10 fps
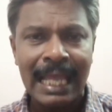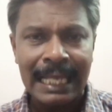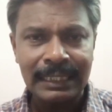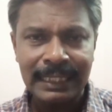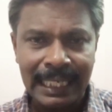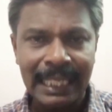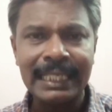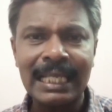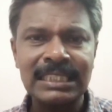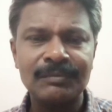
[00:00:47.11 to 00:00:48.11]
And the
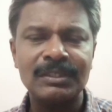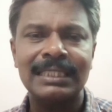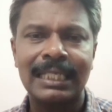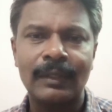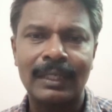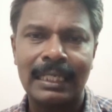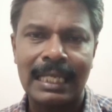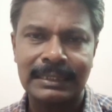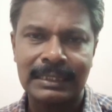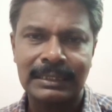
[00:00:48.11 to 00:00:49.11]
areas which require
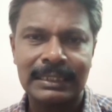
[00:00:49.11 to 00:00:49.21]
classes,